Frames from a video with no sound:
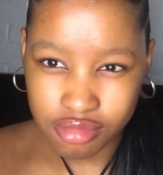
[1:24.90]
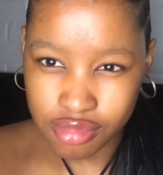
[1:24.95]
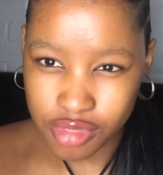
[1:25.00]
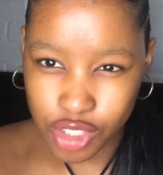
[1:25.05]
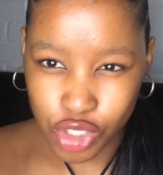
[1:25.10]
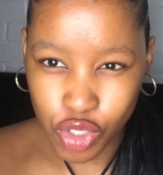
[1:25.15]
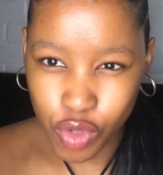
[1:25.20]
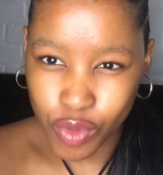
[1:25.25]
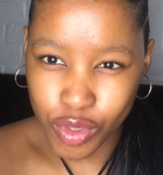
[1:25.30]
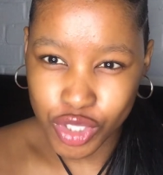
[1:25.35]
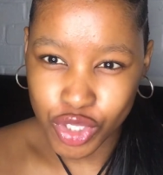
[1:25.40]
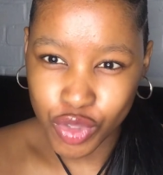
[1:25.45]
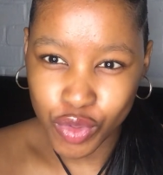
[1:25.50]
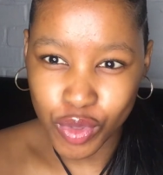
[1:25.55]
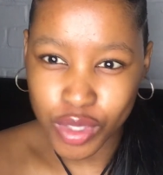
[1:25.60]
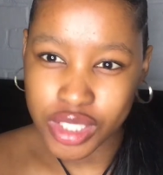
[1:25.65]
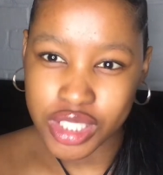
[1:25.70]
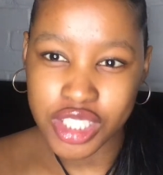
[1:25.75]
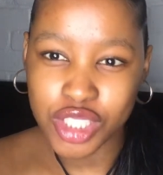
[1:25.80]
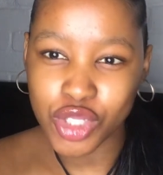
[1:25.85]
it's not what you
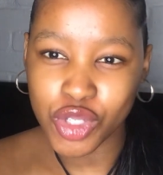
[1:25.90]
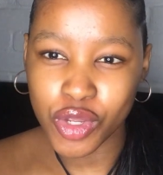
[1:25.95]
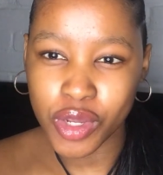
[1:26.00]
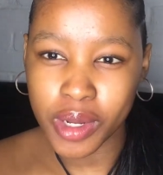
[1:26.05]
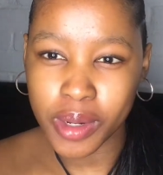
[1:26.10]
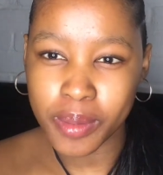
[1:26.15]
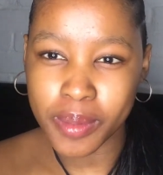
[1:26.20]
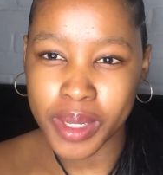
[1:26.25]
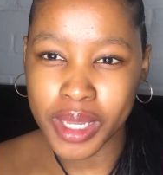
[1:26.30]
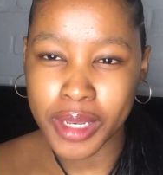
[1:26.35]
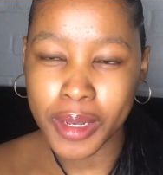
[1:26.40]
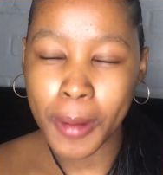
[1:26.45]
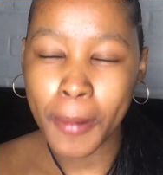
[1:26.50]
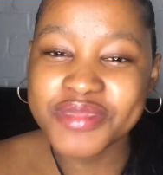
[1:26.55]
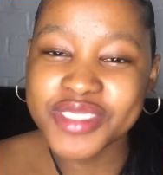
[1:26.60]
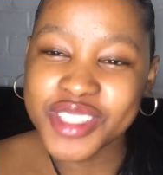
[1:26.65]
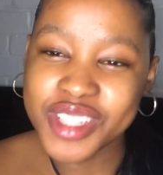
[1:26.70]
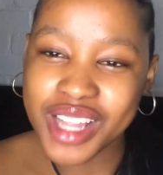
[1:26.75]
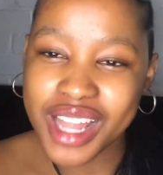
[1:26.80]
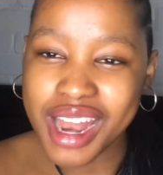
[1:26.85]
want to do, you know what I mean?
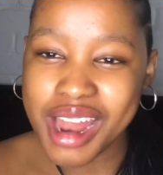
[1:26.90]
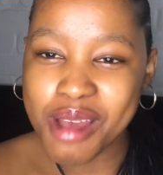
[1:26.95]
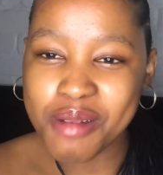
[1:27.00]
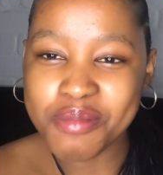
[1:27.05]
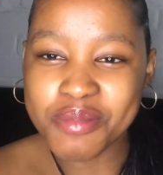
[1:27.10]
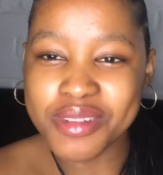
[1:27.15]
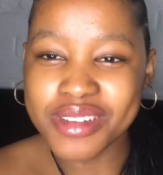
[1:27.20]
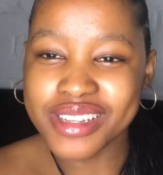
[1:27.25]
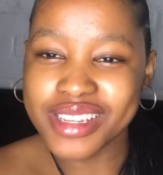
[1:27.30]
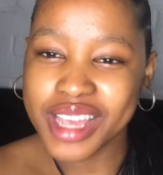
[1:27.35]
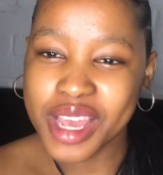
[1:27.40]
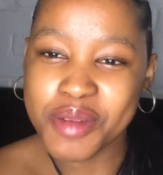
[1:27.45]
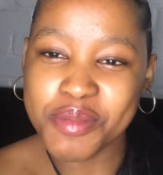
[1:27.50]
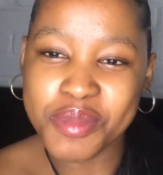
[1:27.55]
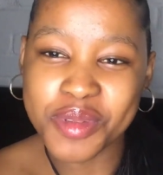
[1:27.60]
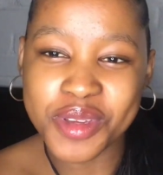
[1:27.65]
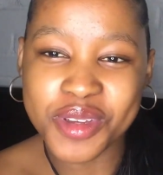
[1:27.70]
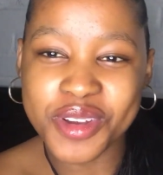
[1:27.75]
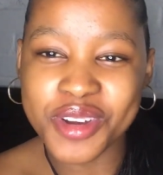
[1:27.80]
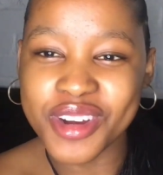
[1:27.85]
So that happened,
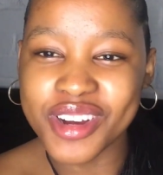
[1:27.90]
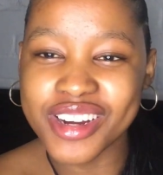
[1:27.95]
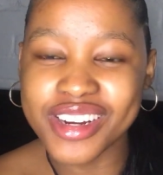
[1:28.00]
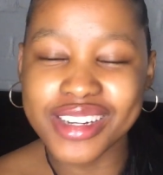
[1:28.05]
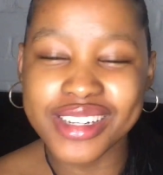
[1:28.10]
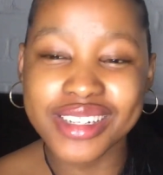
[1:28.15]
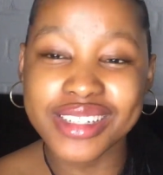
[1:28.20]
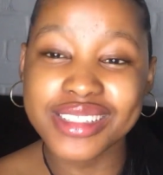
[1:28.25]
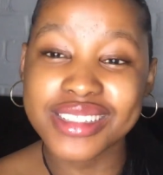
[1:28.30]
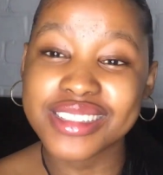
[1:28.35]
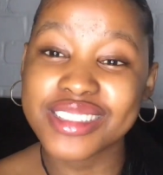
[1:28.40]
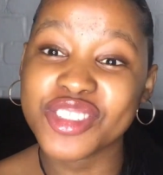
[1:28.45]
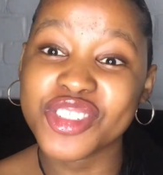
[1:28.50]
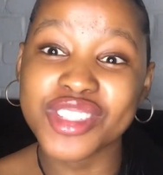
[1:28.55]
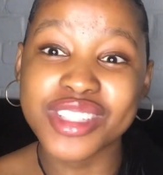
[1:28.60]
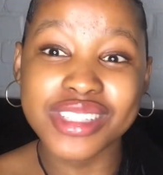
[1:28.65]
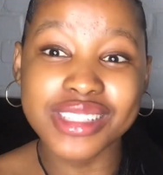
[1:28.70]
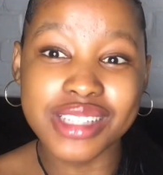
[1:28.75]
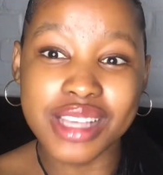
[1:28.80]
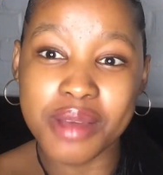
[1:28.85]
gap year.
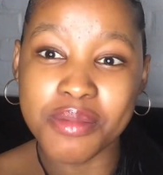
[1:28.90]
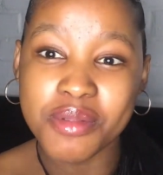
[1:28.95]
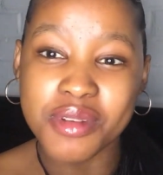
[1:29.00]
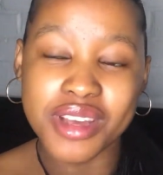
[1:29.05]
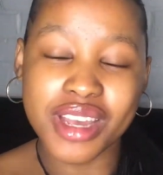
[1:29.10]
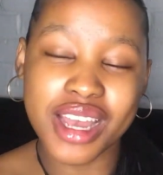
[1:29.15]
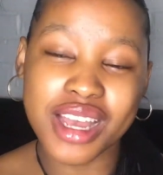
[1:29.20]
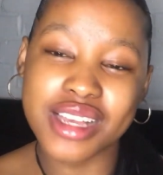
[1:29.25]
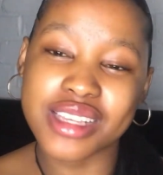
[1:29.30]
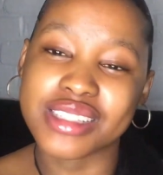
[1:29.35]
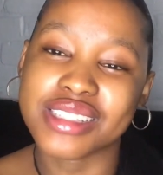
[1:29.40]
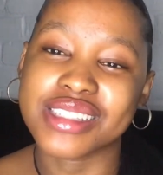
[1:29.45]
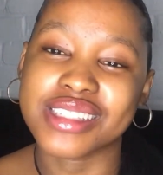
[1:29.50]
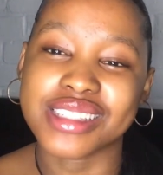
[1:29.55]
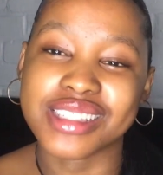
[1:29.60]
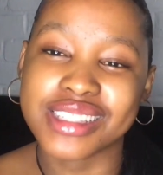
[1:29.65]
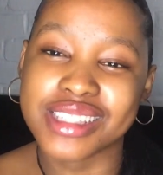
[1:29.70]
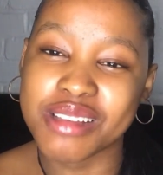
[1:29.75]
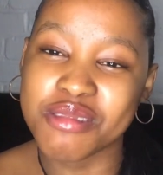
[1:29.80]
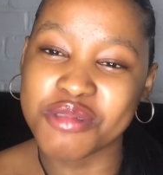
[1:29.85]
During this gap year,
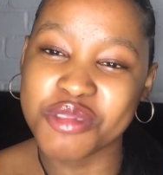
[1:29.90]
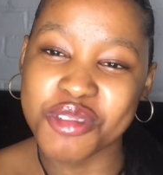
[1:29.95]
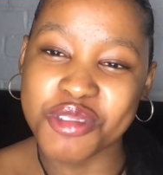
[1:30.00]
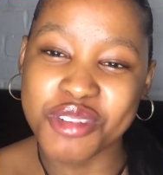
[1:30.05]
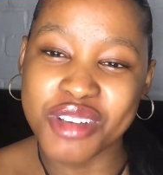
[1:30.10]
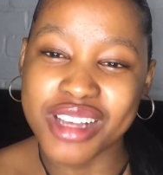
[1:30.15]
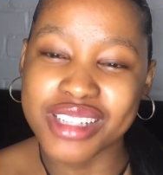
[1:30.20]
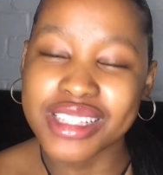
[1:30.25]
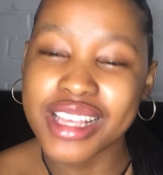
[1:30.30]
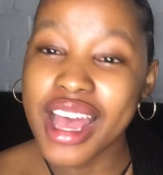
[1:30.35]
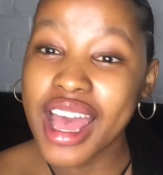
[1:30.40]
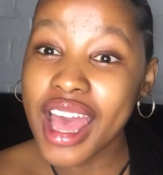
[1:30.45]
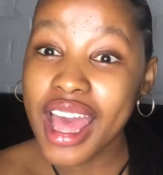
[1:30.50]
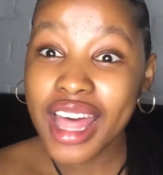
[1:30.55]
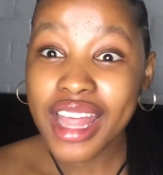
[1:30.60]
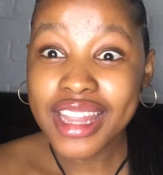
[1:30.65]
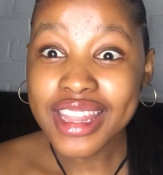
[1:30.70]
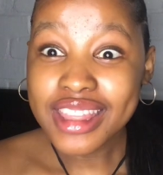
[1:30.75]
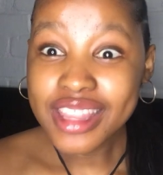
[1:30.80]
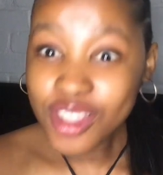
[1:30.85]
guys, I'll show you guys.
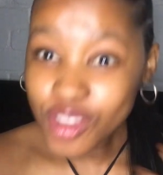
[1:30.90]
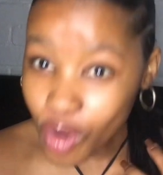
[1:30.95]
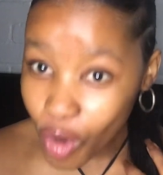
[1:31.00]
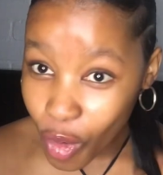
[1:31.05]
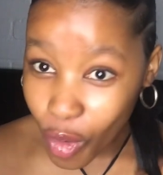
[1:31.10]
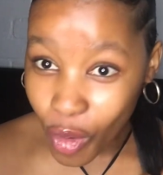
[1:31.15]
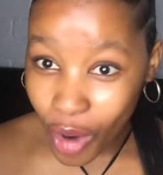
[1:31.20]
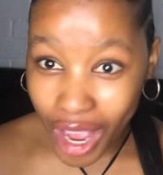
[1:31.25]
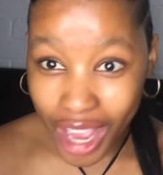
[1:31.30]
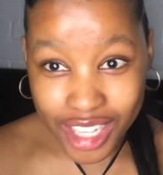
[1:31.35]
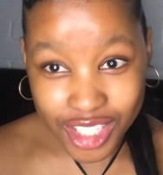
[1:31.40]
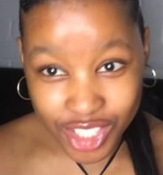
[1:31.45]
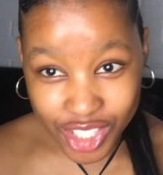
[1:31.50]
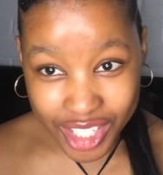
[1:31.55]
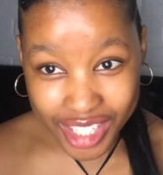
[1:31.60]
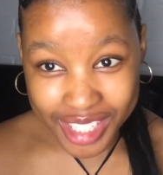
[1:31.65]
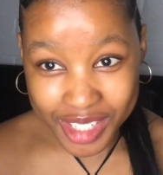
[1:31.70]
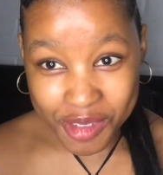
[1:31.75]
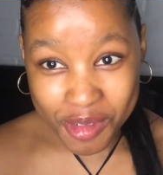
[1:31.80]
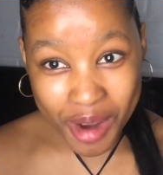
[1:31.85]
Yo,
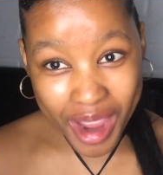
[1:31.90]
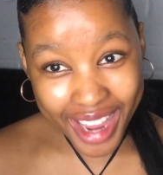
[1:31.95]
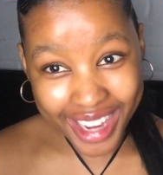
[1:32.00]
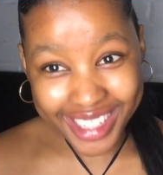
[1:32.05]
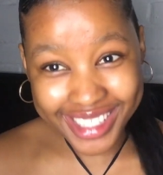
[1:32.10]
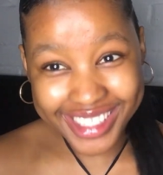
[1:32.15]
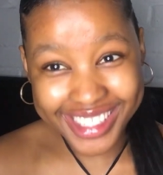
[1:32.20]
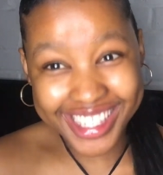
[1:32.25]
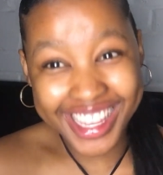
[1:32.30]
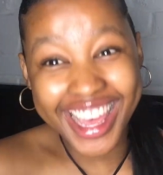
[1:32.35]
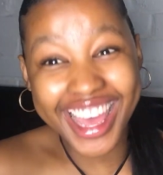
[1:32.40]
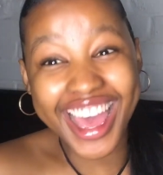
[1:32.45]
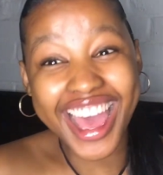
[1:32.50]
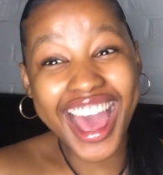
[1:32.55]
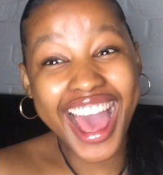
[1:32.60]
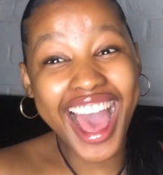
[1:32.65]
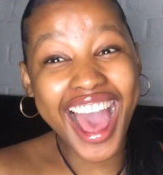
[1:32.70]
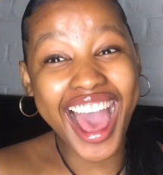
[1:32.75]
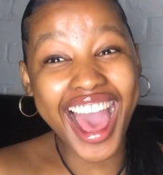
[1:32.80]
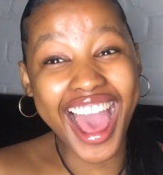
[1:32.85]
actually, wait.
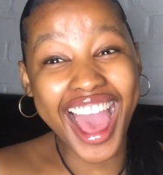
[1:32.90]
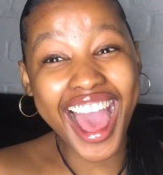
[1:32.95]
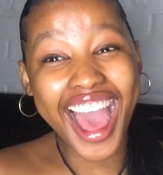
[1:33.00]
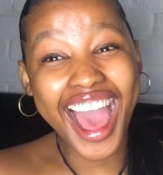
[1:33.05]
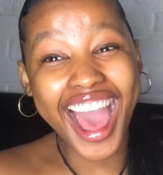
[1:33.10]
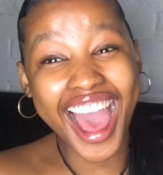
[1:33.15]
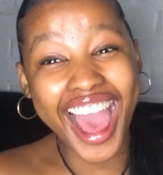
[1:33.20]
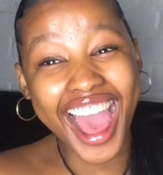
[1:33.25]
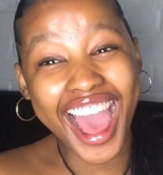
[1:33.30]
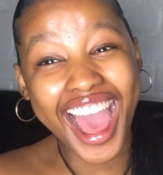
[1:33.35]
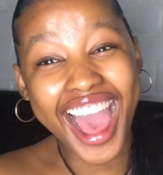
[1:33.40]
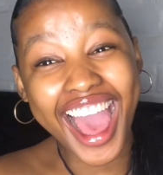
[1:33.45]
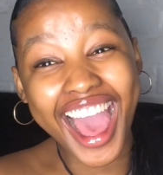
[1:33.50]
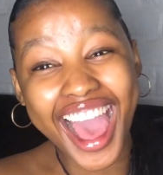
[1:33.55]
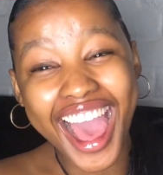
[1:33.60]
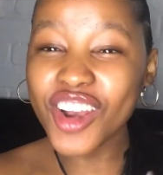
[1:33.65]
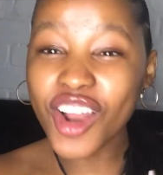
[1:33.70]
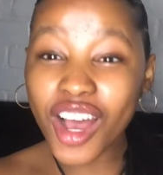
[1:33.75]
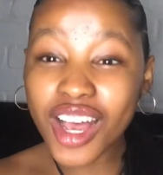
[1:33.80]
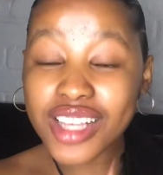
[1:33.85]

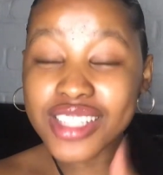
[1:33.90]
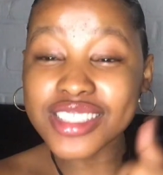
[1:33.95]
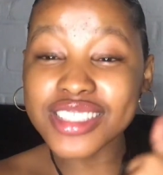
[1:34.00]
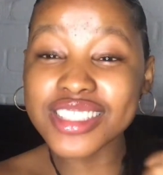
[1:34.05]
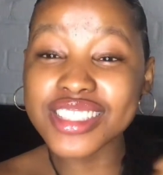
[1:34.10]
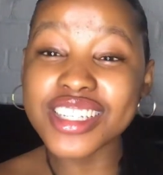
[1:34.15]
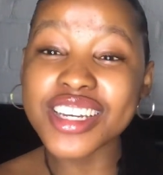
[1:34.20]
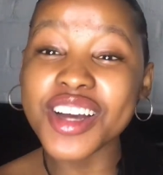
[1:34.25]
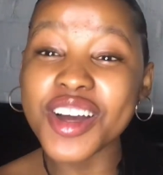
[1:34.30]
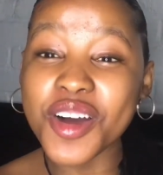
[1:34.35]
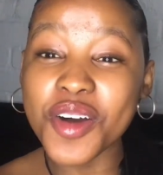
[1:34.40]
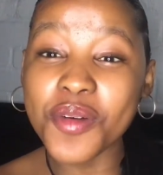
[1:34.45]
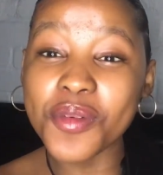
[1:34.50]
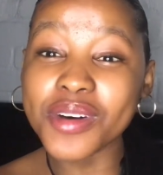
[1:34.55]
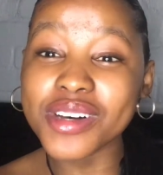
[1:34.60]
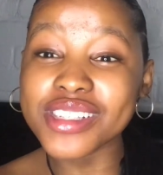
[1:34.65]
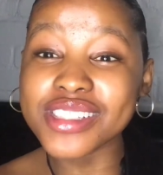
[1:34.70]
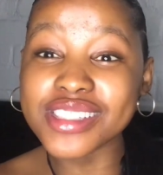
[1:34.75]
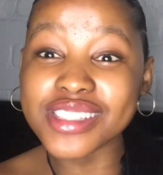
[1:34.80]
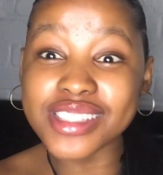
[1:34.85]
Last year
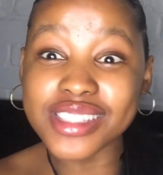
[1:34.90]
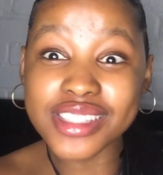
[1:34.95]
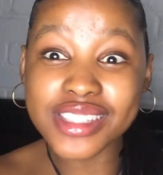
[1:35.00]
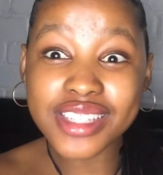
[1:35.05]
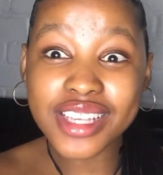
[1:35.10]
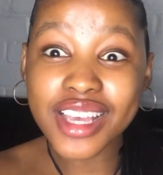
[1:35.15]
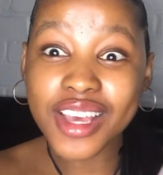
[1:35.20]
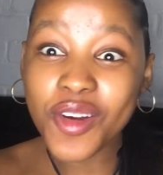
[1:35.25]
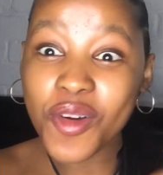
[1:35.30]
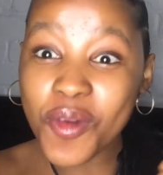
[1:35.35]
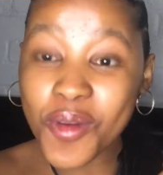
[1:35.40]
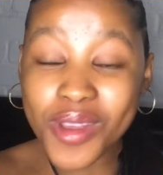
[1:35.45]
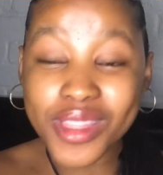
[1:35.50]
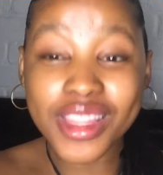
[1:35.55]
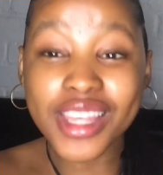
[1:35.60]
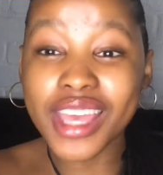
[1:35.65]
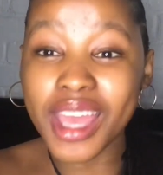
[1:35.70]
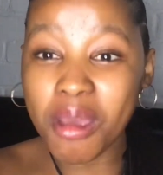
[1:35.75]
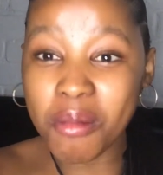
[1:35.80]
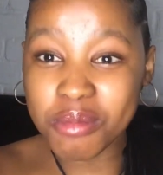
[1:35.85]
was when
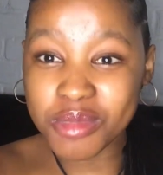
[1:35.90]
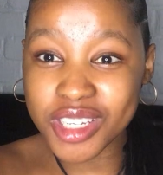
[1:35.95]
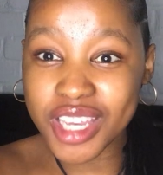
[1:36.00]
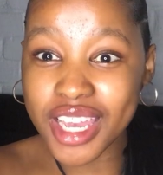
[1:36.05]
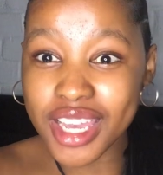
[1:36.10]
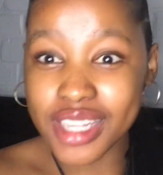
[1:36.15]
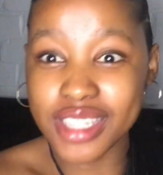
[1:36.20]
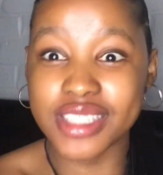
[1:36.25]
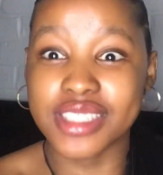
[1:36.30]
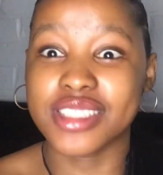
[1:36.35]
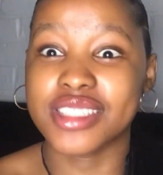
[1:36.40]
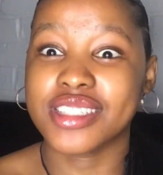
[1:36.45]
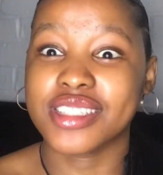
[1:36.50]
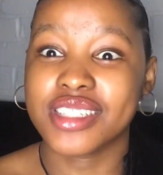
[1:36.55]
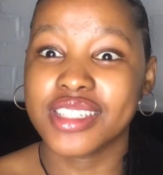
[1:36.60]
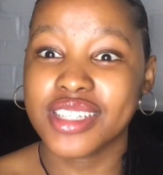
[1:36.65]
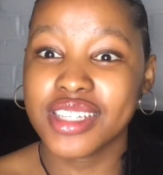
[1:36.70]
the game changed,